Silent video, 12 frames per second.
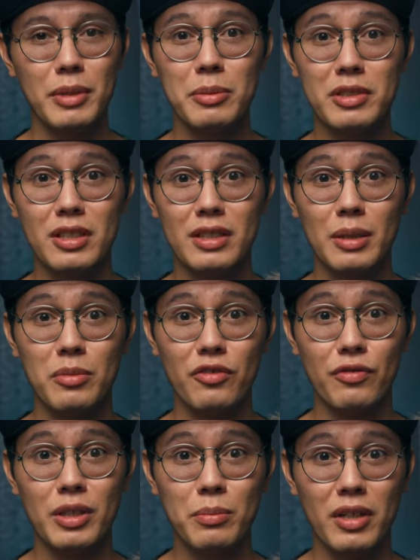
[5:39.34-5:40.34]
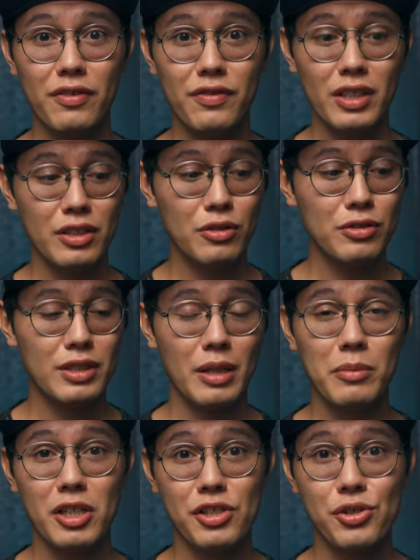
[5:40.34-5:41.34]
Maybe it's the type of wind muff they use,
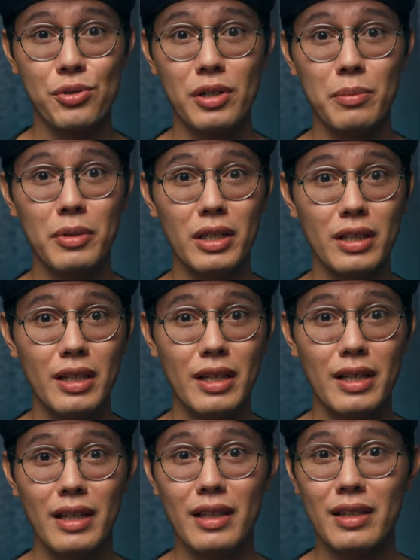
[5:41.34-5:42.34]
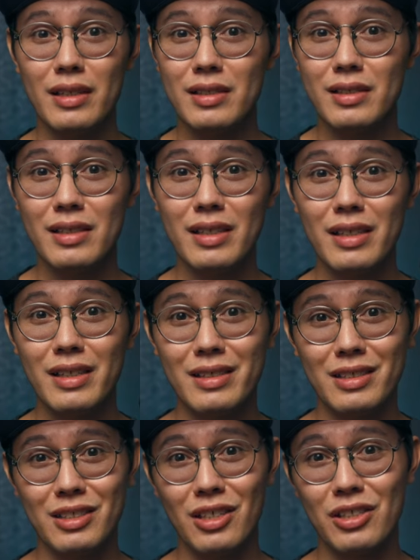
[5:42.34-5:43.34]
I'm not sure, but this thing
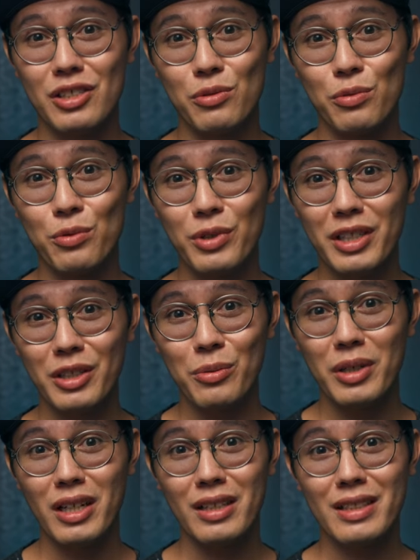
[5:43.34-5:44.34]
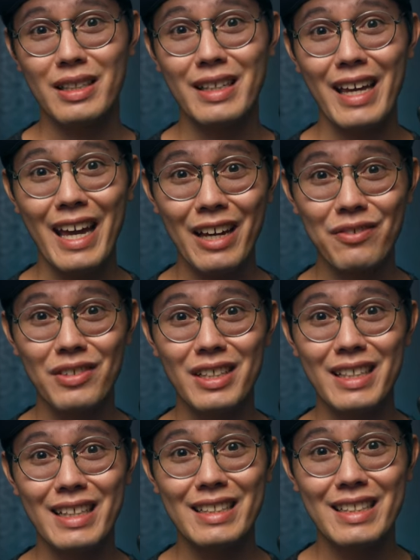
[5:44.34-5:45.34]
does really well in
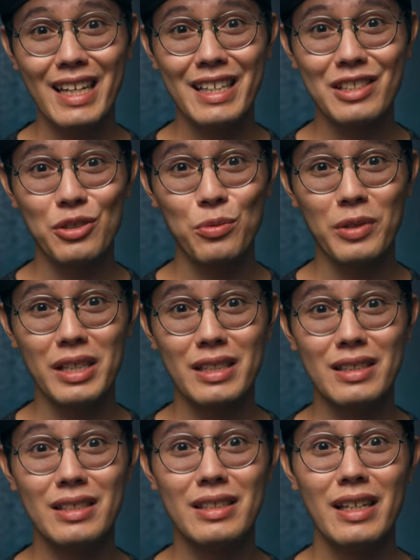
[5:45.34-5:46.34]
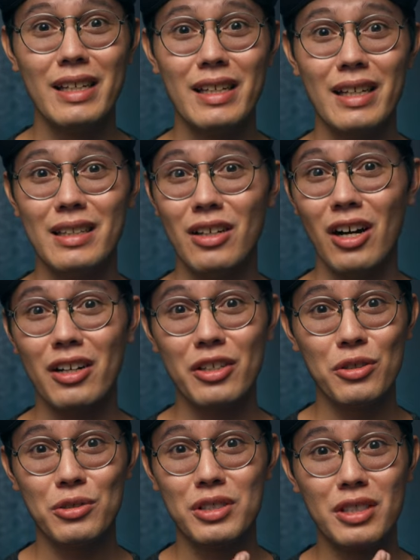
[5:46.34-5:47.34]
heavy, intense winds, and
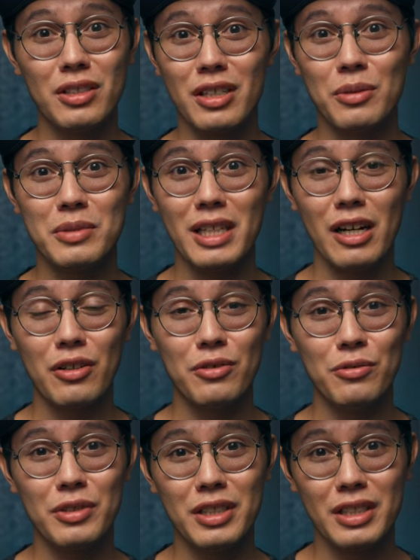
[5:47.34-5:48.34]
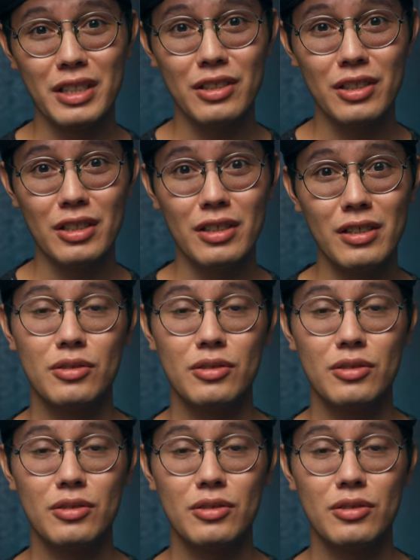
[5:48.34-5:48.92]
audio still comes out really good.